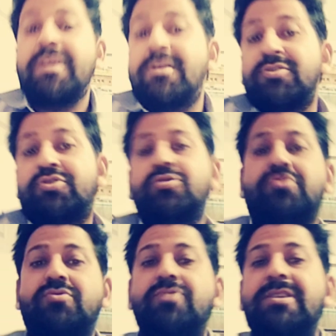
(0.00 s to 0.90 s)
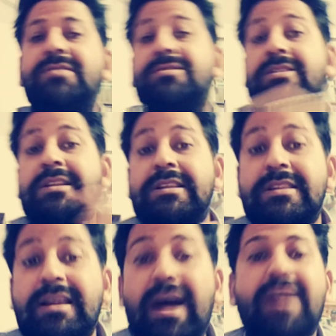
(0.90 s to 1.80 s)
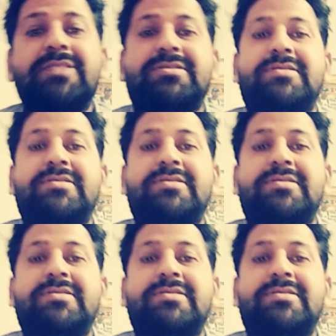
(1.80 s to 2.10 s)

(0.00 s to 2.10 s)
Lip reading: So students, last